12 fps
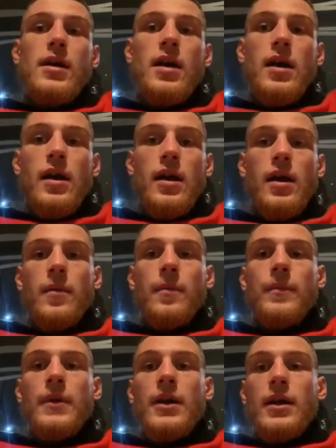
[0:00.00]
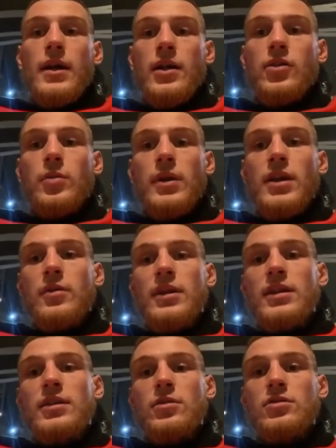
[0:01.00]
um, in twenty
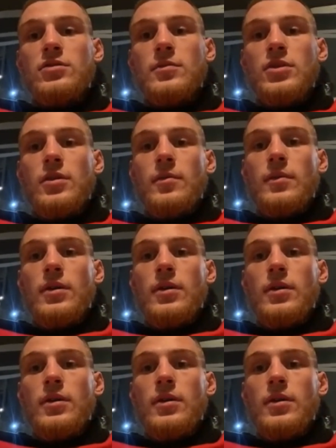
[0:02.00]
twenty-two sometime.